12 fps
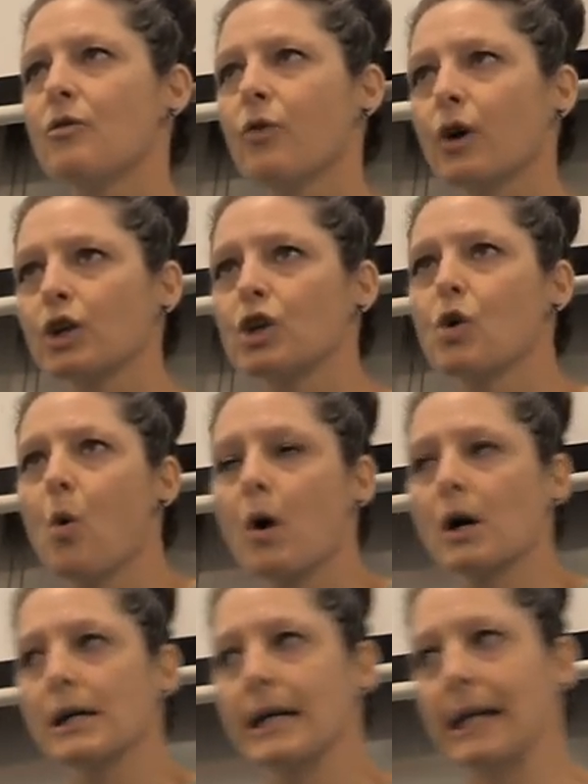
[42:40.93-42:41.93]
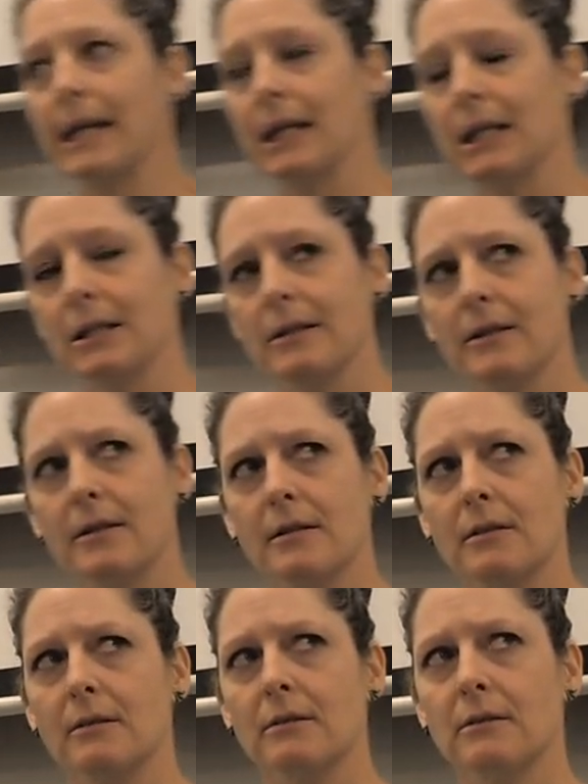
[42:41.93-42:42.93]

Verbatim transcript: for your needs.